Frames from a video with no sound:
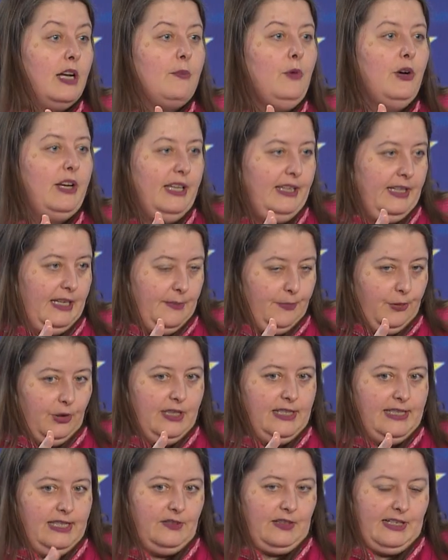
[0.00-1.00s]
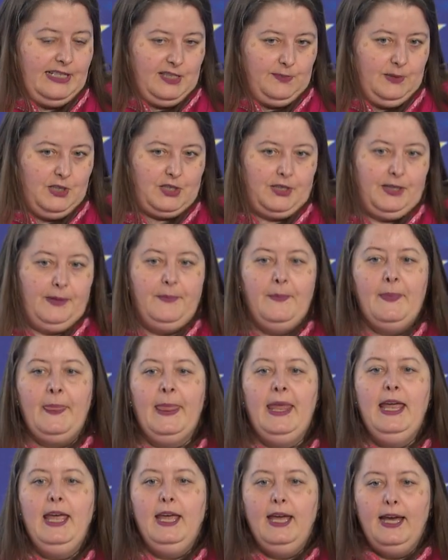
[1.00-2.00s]
monetary policy transmission.
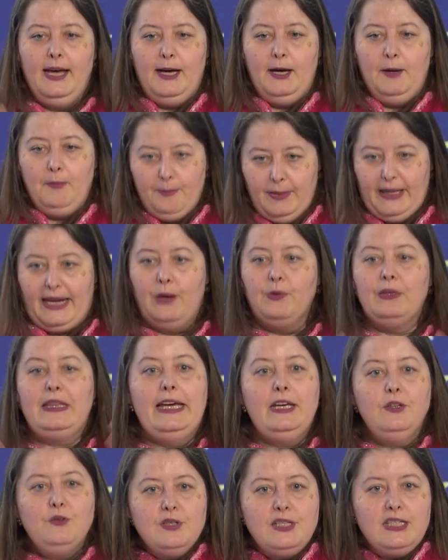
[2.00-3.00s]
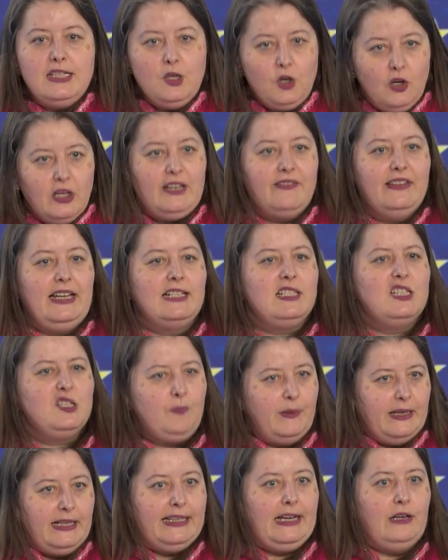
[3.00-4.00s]
But I would like to see all of that
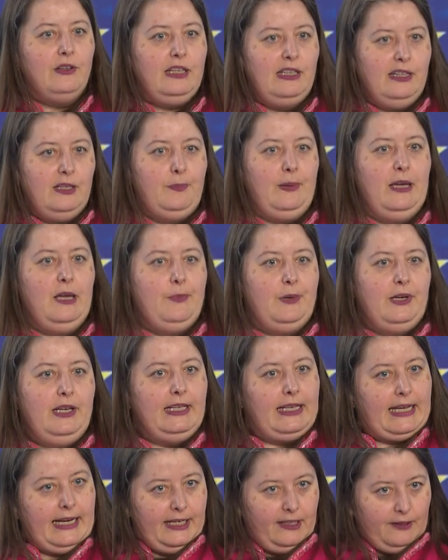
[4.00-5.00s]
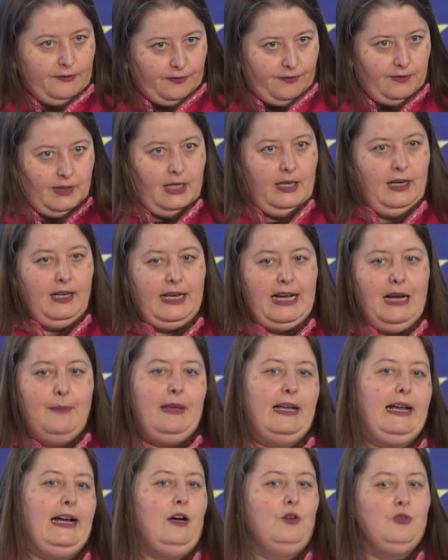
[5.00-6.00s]
spelled out in the paper and kind of
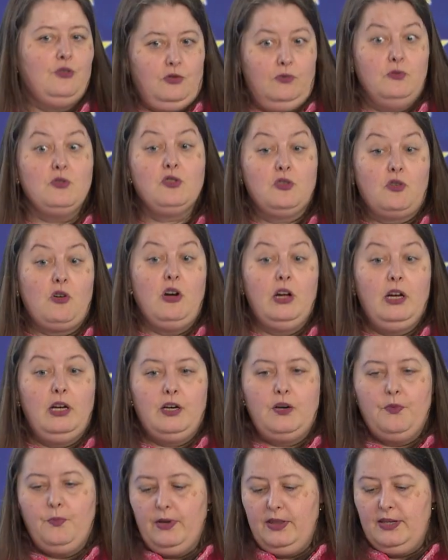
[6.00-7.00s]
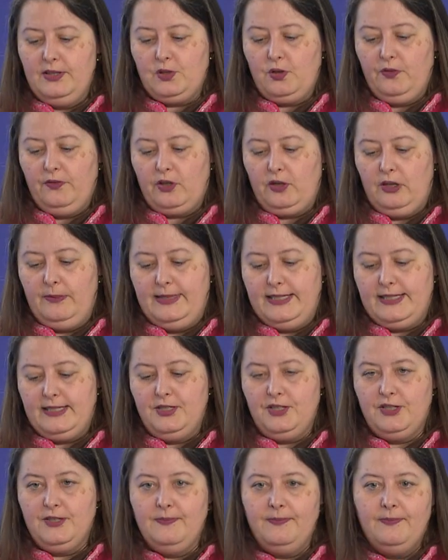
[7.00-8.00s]
coming out stronger with this overall
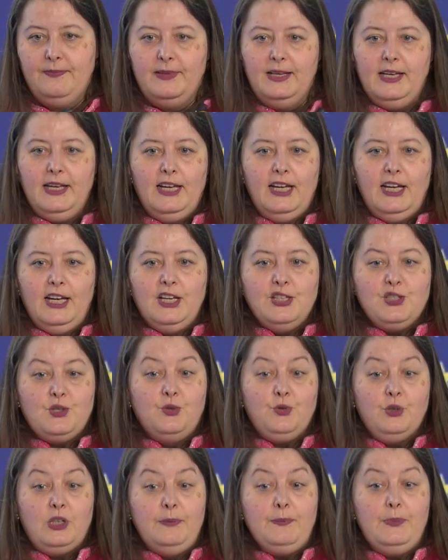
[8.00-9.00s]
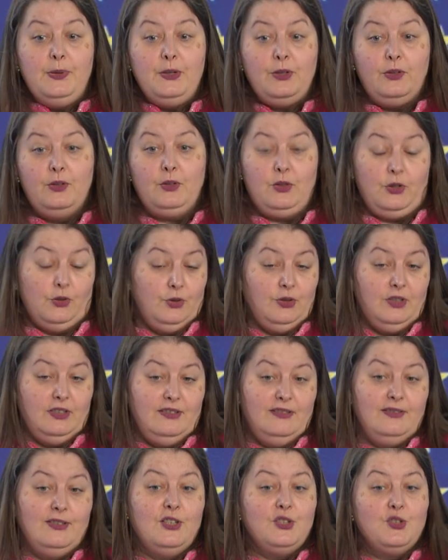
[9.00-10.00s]
message. So to conclude,
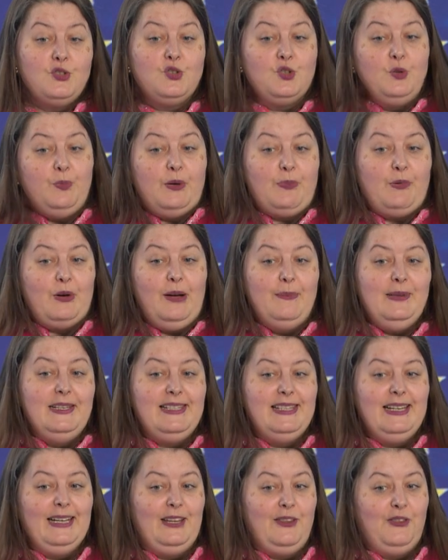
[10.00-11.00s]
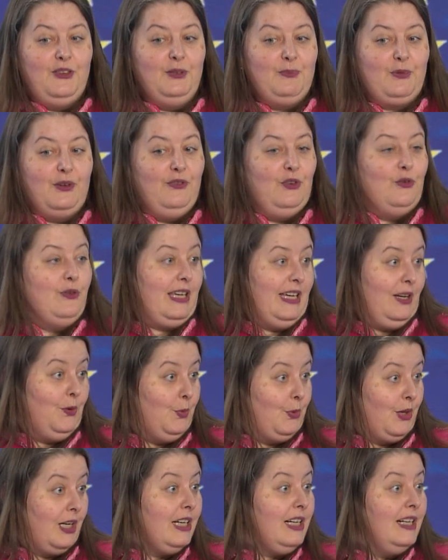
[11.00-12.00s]
super promising and thought-provoking
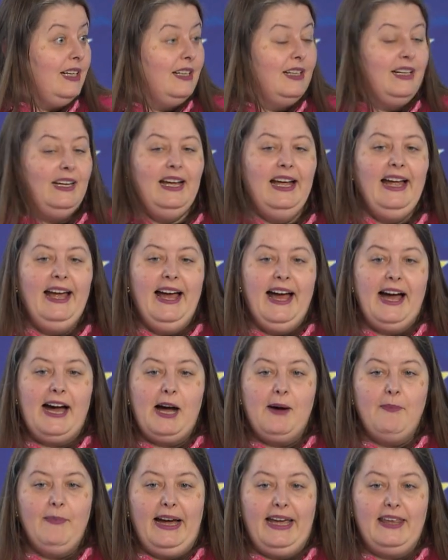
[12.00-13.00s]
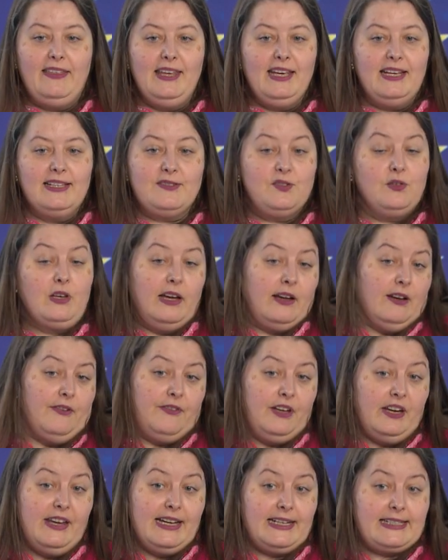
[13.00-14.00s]
work. I think it's
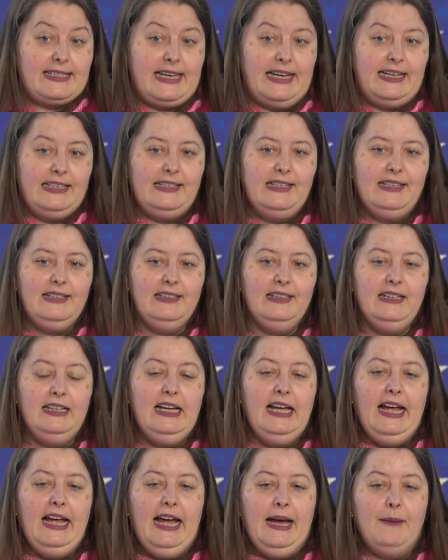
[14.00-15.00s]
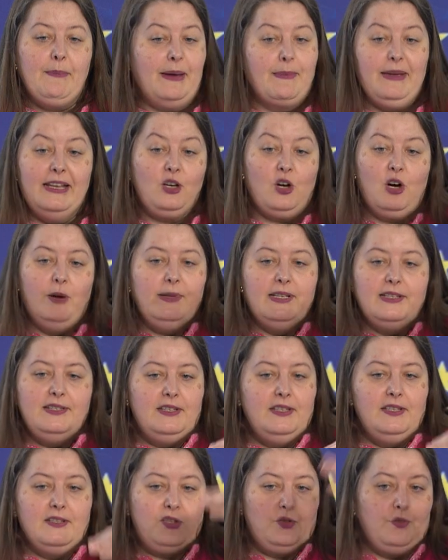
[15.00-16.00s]
very exciting. My main comments
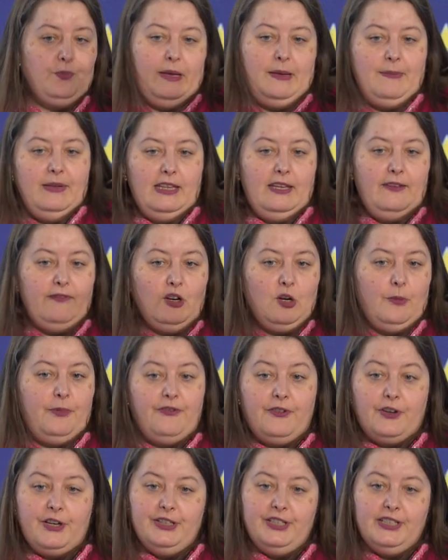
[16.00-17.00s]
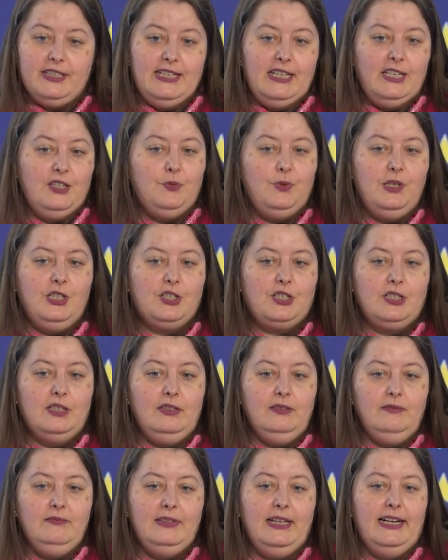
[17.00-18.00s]
is to maybe develop further the
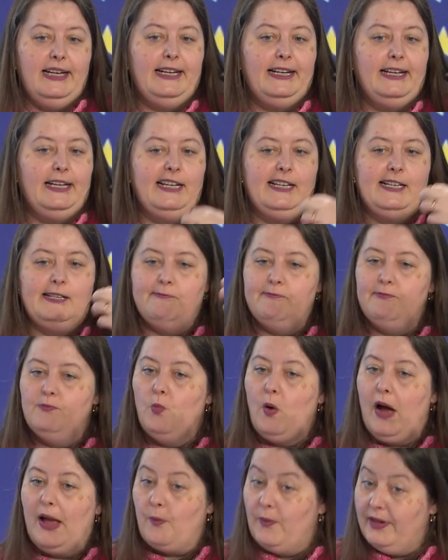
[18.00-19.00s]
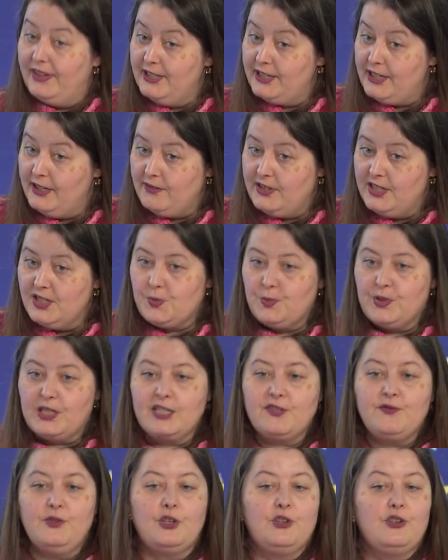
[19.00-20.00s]
intuition. I wonder if this
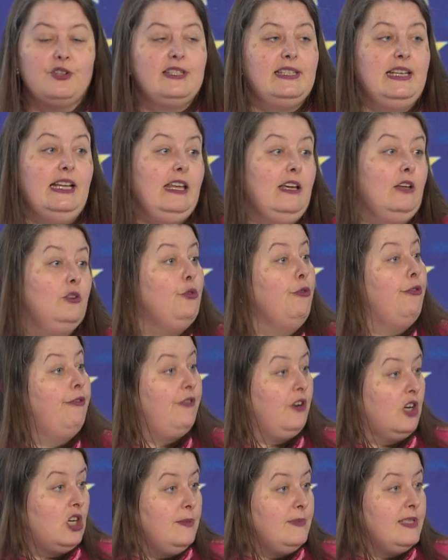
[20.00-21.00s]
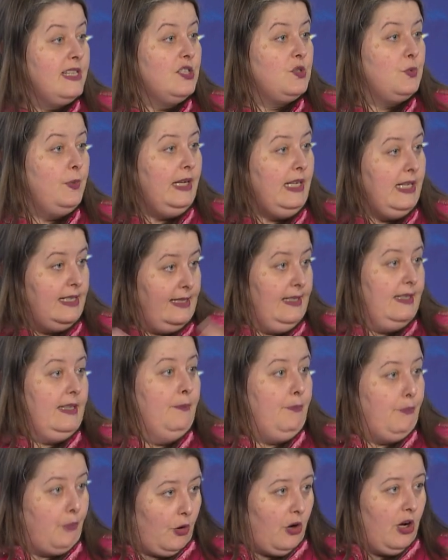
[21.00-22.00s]
works for cross-selling to firms as well. Is it a
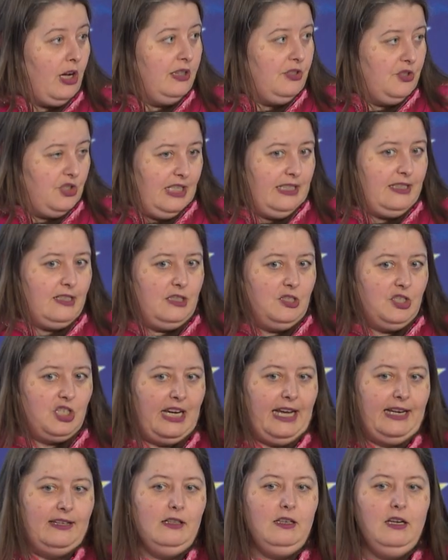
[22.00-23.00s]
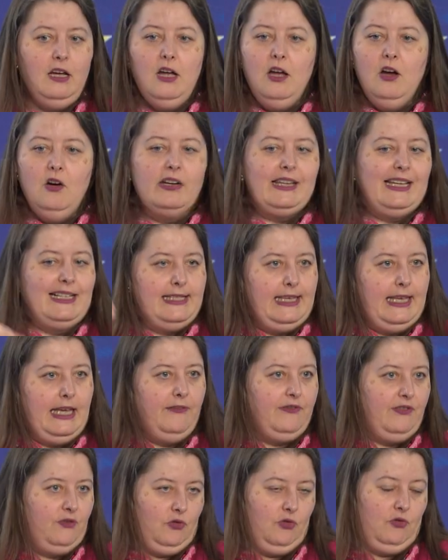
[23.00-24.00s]
broad general channel, or does it
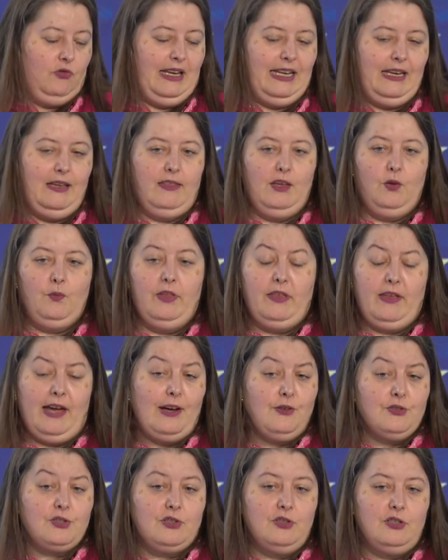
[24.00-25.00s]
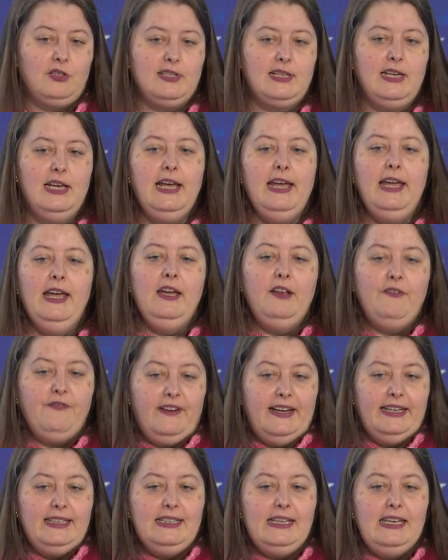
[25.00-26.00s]
have to do anything with households? And
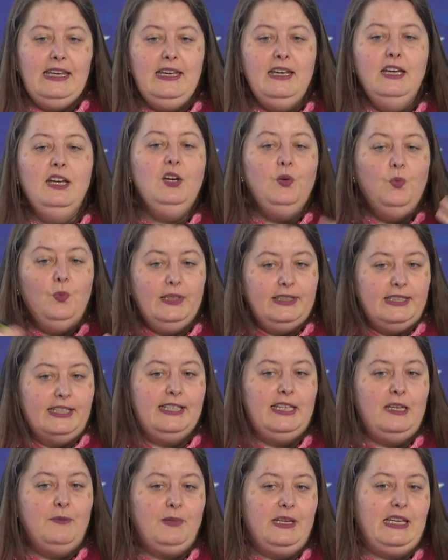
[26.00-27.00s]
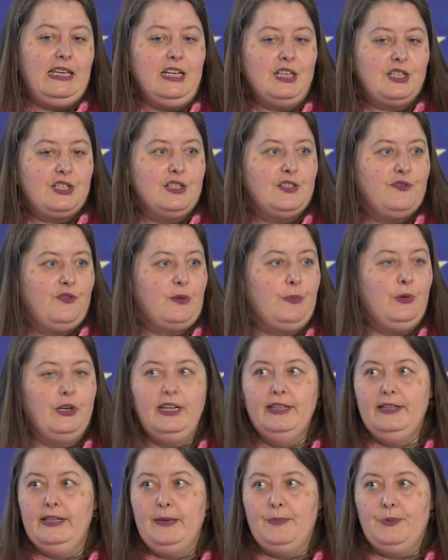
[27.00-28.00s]
finally, what are the implications for
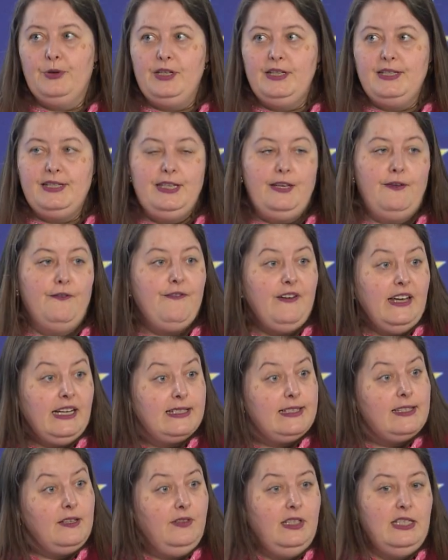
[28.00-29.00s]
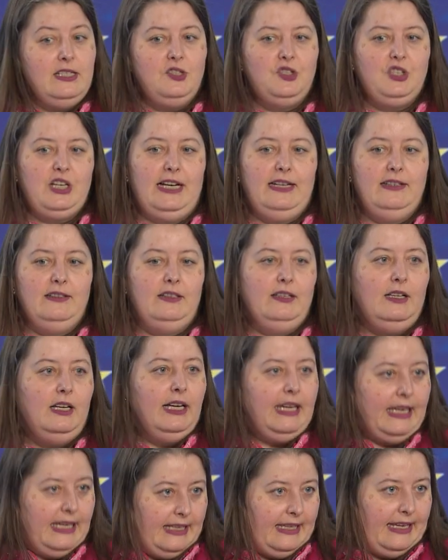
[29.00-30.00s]
monetary policy effects of this channel
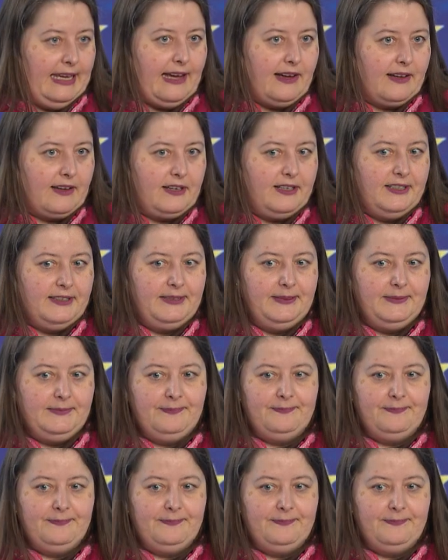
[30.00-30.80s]
in the aggregate?